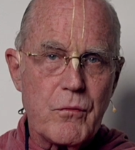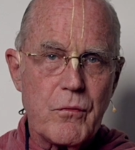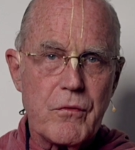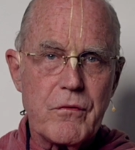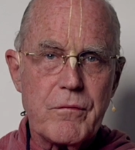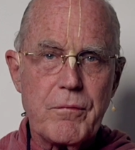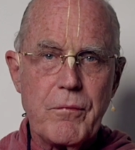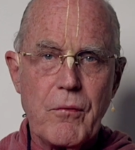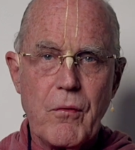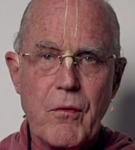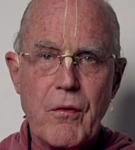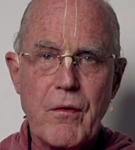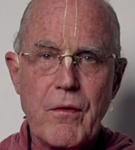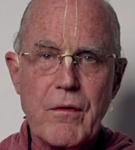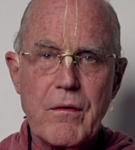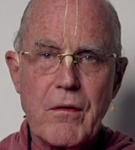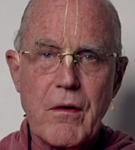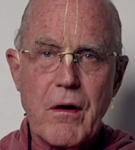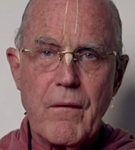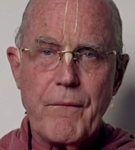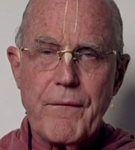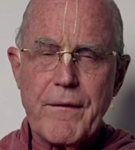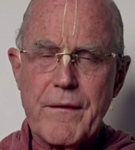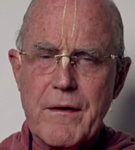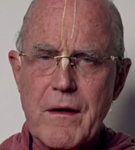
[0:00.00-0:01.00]
was born
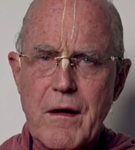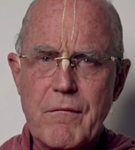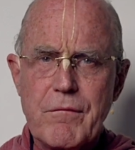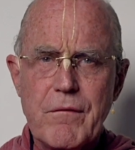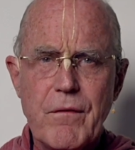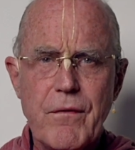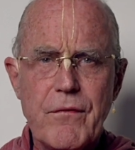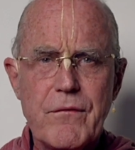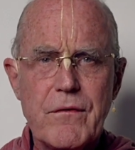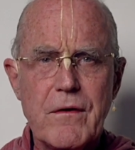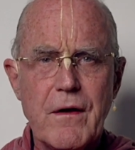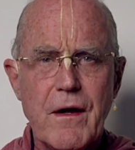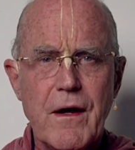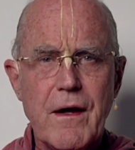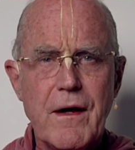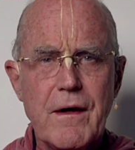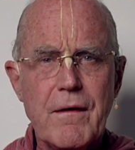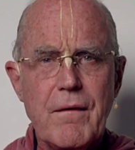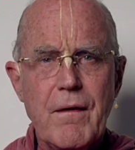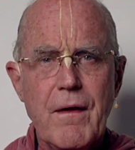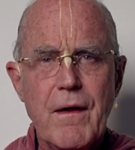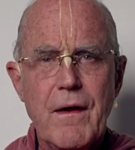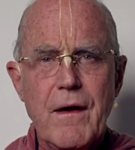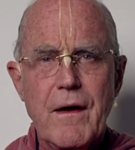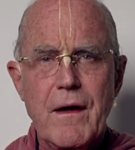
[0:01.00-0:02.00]
on the 11th
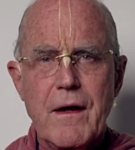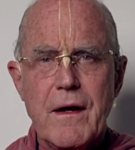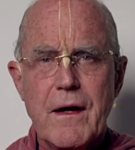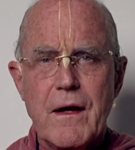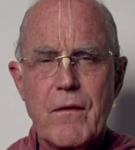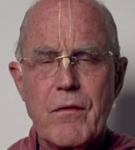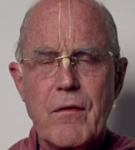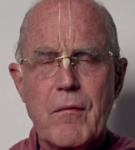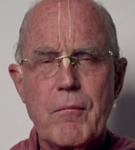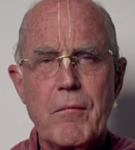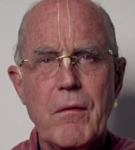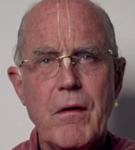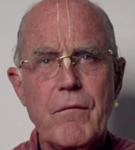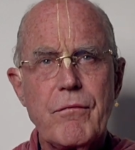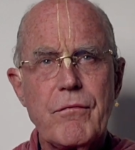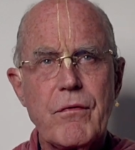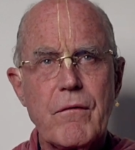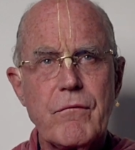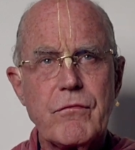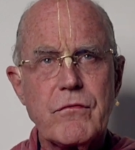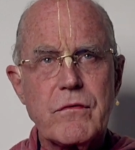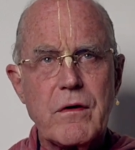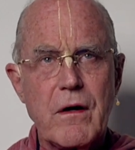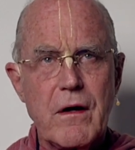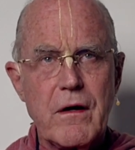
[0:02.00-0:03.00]
day in the month
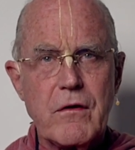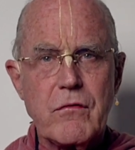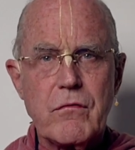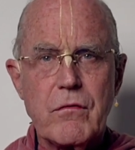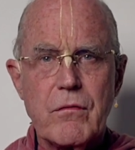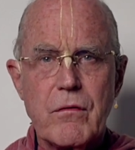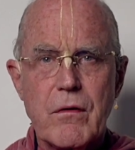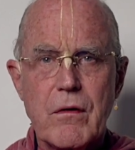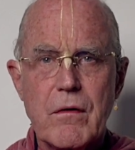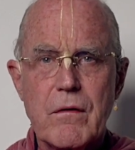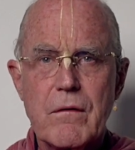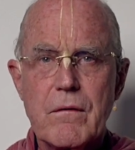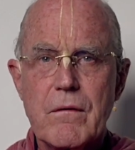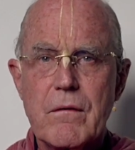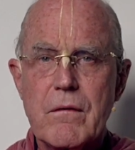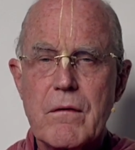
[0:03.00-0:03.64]
of Chaitra,